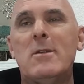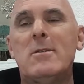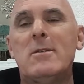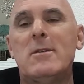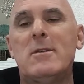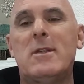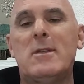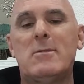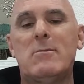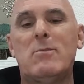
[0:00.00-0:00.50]
So it
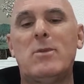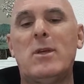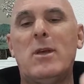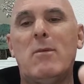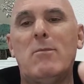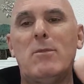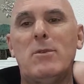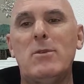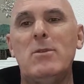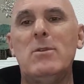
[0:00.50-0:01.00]
doesn't
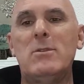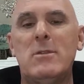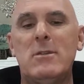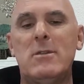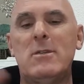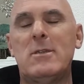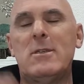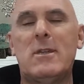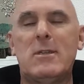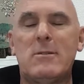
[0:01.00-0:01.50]
become a nuisance,
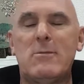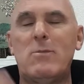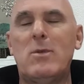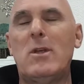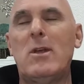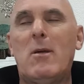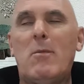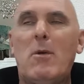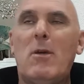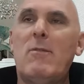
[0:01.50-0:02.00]
it doesn't
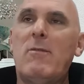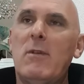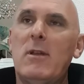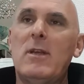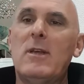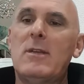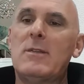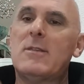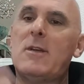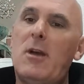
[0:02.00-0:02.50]
become overly
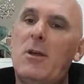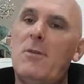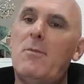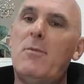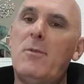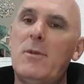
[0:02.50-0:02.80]
excitable,